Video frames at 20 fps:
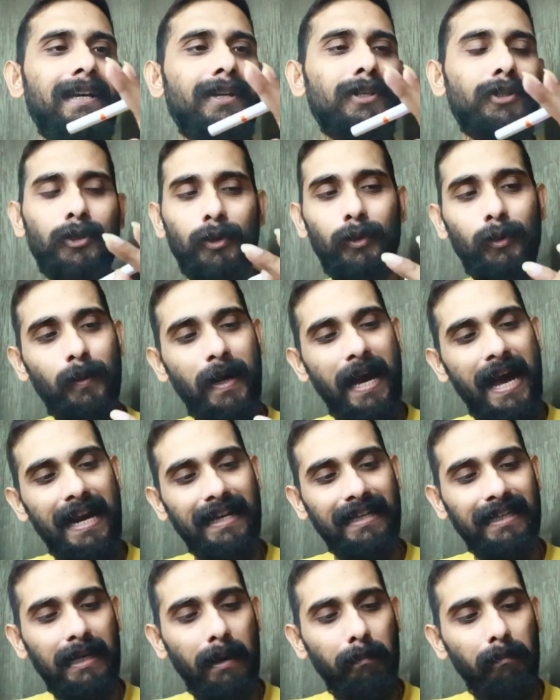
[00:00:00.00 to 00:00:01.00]
So
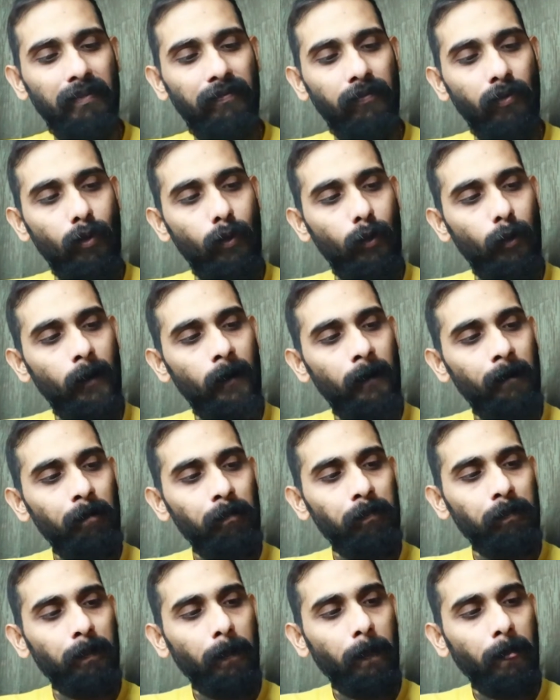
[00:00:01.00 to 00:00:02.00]
at number four,
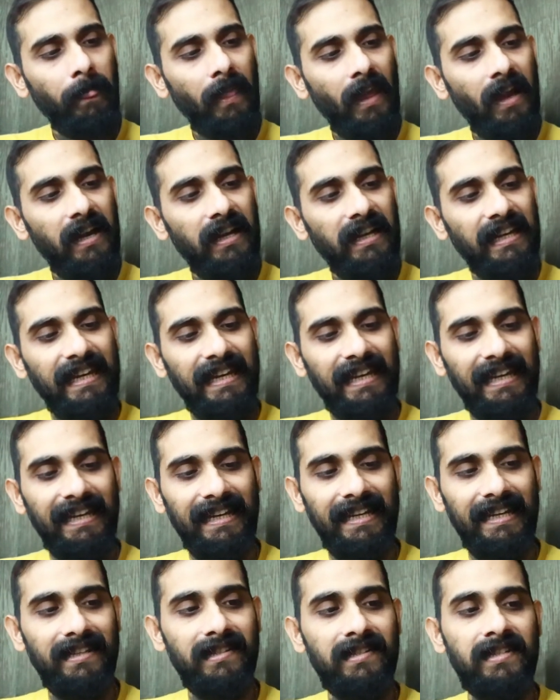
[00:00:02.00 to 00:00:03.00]
it
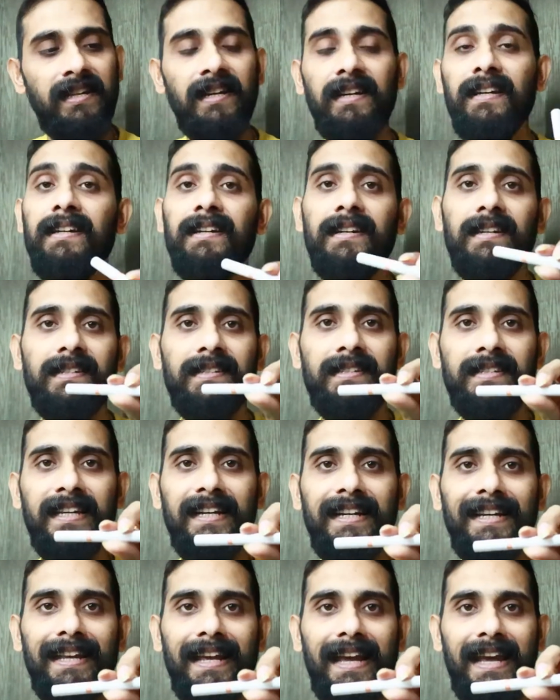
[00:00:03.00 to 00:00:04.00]
is
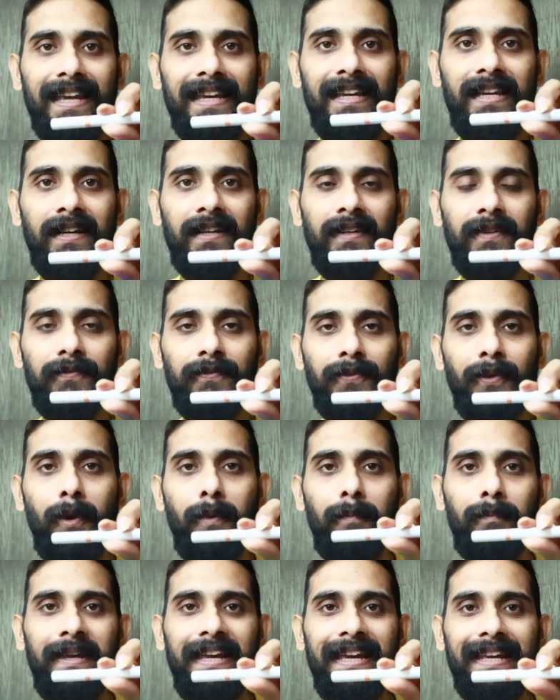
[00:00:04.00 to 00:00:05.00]
Sigalike
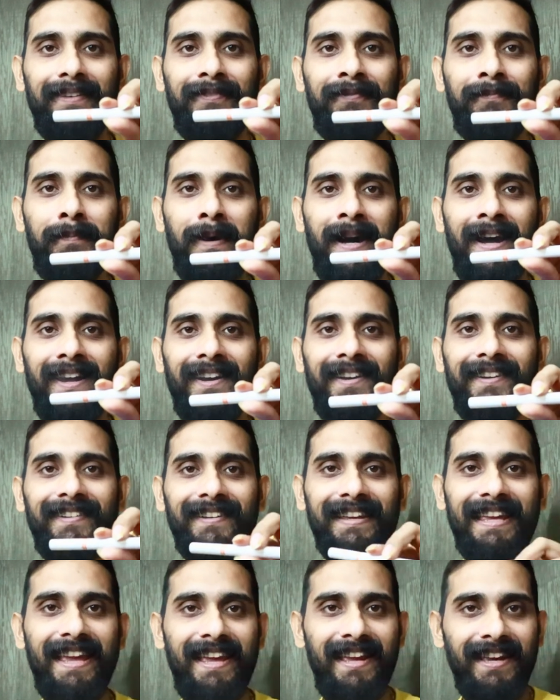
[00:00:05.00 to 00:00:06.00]
from Elf Bar.
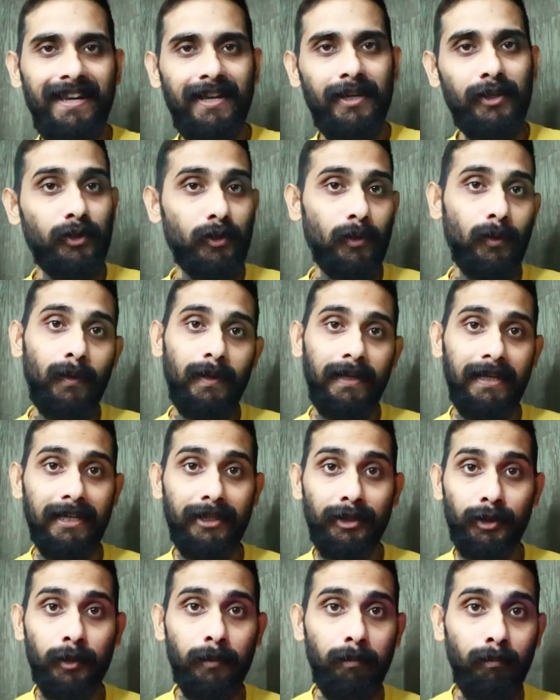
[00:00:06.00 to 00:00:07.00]
Okay, so
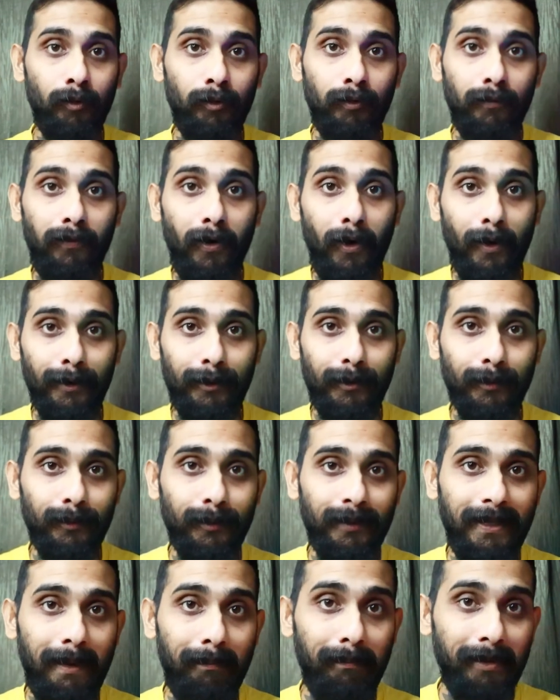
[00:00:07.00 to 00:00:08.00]
let's move on
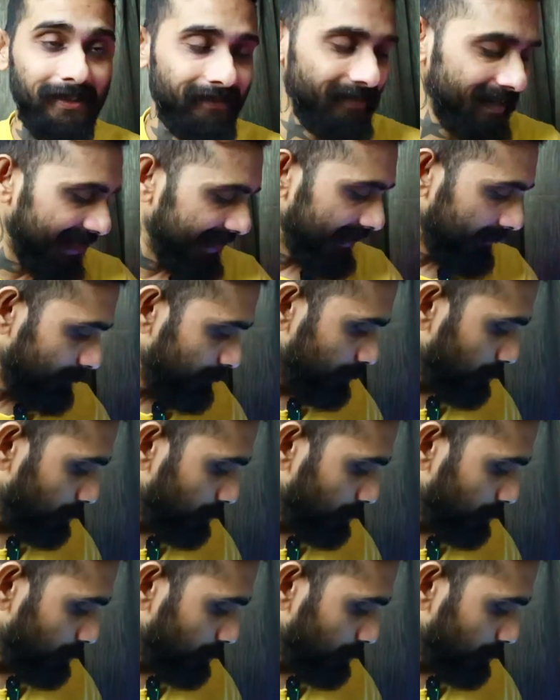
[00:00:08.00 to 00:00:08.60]
to number three.